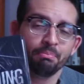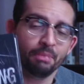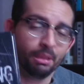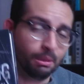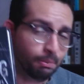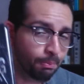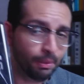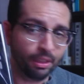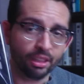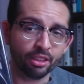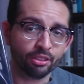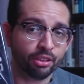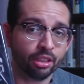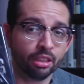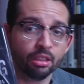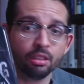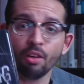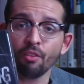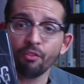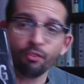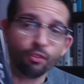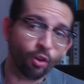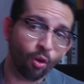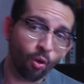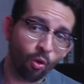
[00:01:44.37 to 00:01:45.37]
Miss Pilgrim,
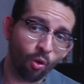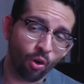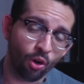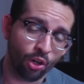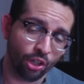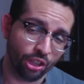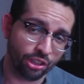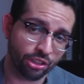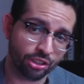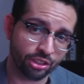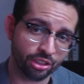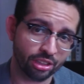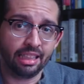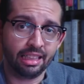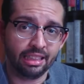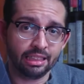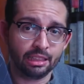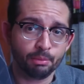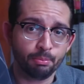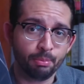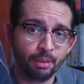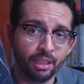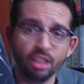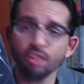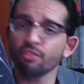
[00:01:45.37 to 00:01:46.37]
of course,
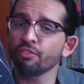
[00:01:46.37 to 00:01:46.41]
has been